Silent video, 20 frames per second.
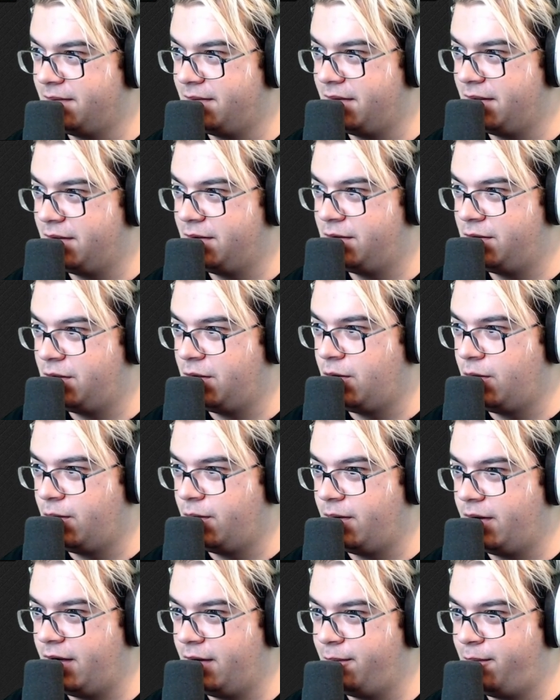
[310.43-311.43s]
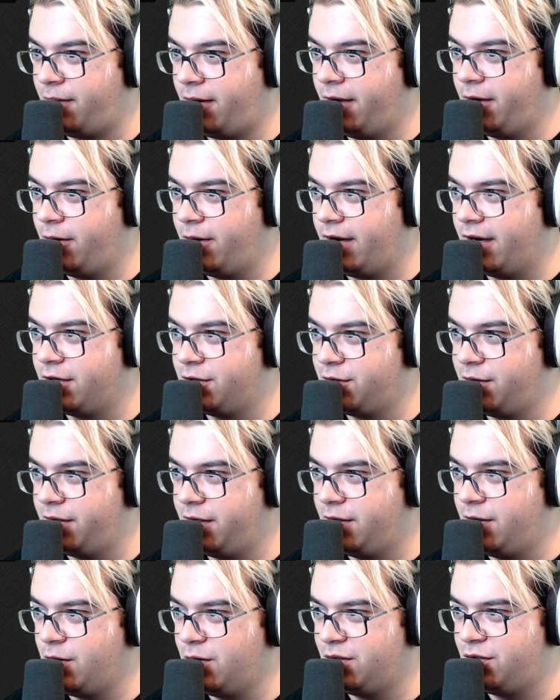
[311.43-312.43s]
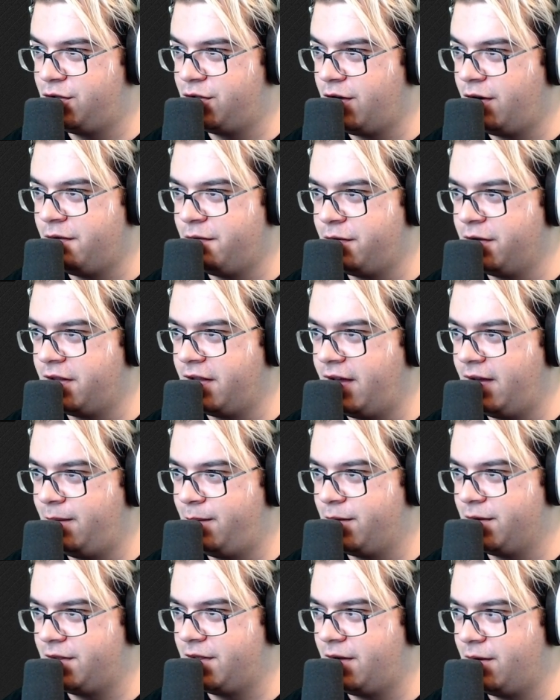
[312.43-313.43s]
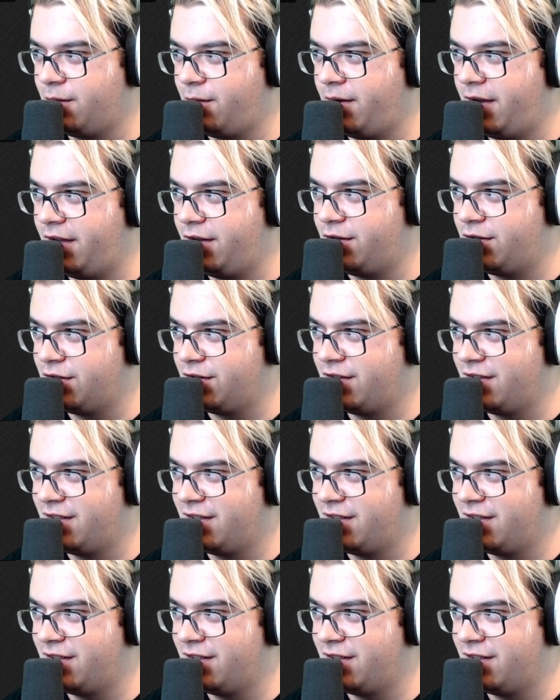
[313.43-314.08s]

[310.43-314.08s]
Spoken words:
So Pio actually goes shove with 8% of range.